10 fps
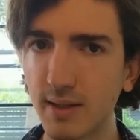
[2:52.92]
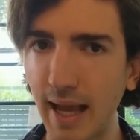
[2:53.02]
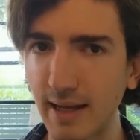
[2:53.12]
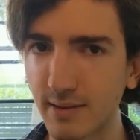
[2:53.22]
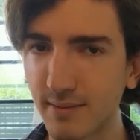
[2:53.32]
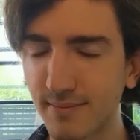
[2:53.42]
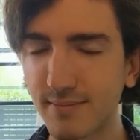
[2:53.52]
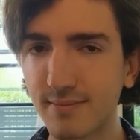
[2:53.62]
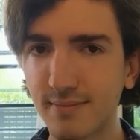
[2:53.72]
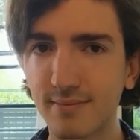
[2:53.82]
Yes.
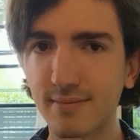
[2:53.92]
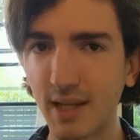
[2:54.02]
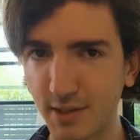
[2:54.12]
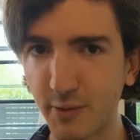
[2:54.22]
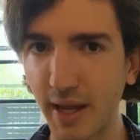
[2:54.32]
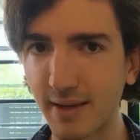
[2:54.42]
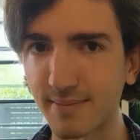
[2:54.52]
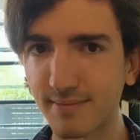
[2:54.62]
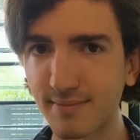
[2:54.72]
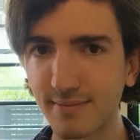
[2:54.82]
Yes, you can.
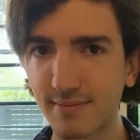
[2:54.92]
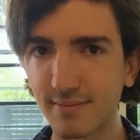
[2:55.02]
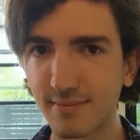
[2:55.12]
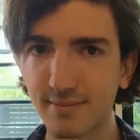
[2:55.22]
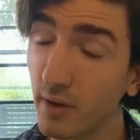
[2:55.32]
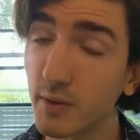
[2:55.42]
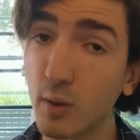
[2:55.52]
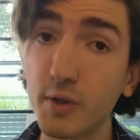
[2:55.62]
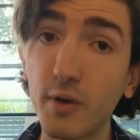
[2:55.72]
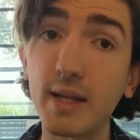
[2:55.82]
Microsoft
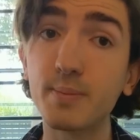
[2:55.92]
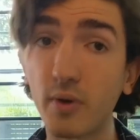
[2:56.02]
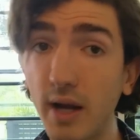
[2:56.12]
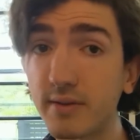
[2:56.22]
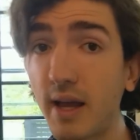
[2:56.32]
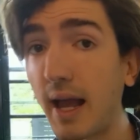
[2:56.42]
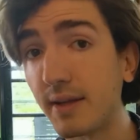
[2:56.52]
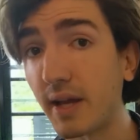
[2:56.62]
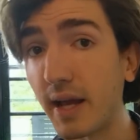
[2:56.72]
also has browser and